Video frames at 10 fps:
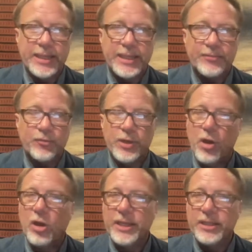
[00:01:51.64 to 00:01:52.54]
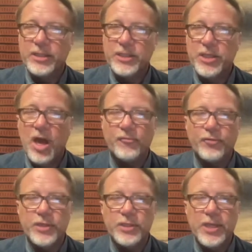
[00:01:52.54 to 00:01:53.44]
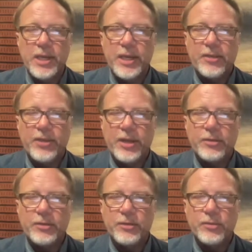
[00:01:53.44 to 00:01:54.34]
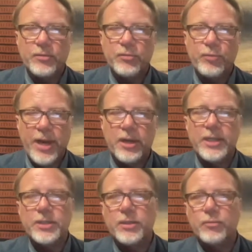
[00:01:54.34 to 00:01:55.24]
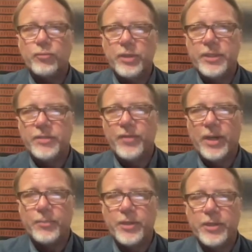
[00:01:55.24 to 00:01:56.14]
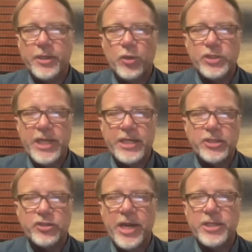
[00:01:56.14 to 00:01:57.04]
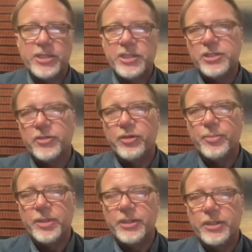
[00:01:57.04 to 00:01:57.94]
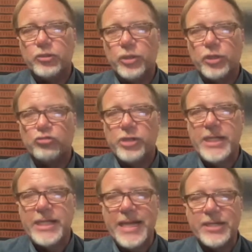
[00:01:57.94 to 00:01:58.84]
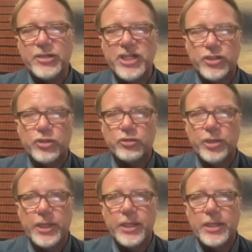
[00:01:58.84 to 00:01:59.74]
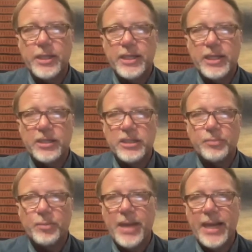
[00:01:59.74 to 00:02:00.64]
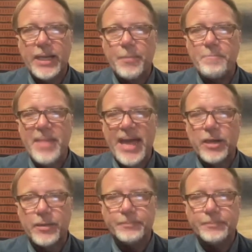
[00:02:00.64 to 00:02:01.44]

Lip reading: for an all-English conference, they rarely really develop their negotiating strategies and their ability to agree and disagree in a diplomatic manner.